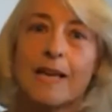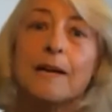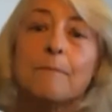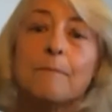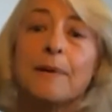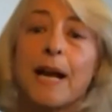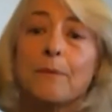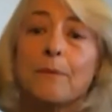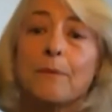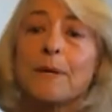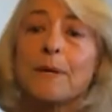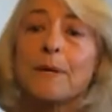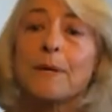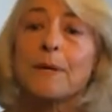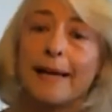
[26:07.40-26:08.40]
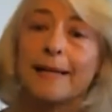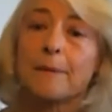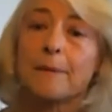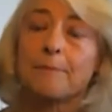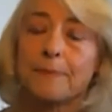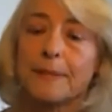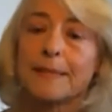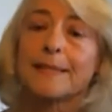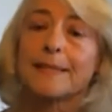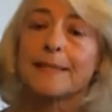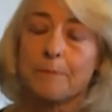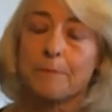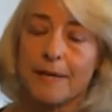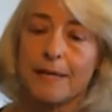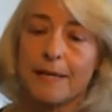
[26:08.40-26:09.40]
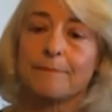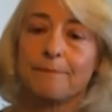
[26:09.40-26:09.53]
But I want to back up a little bit.